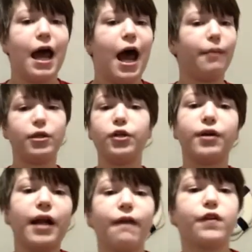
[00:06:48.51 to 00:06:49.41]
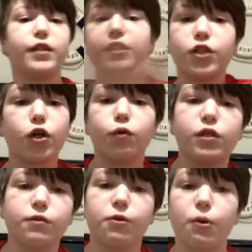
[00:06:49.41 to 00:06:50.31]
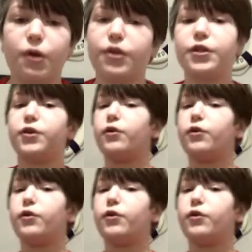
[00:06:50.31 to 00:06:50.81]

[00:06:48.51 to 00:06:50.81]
I mean, you can have Glinda, the Good Witch of the North, and then you